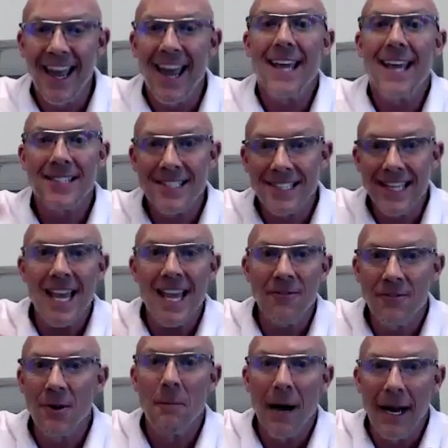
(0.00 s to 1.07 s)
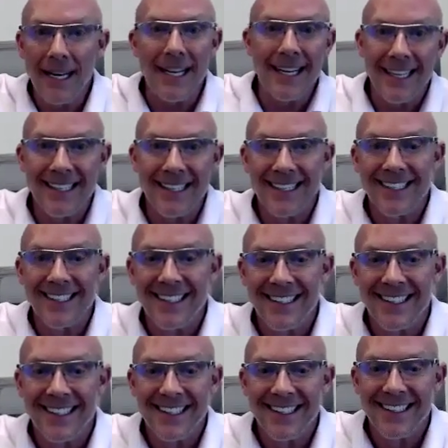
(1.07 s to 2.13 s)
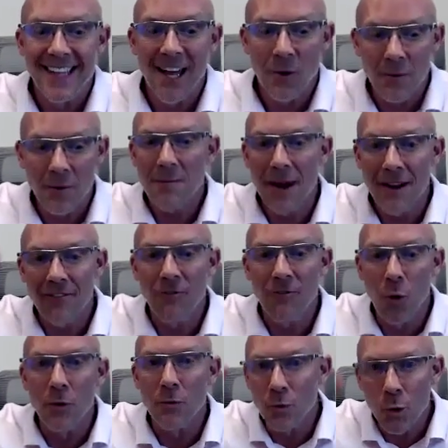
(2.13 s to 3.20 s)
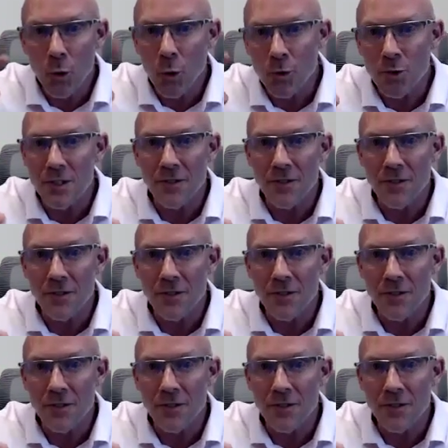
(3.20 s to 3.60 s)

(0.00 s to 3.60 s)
and save your money. That would be my 4 rules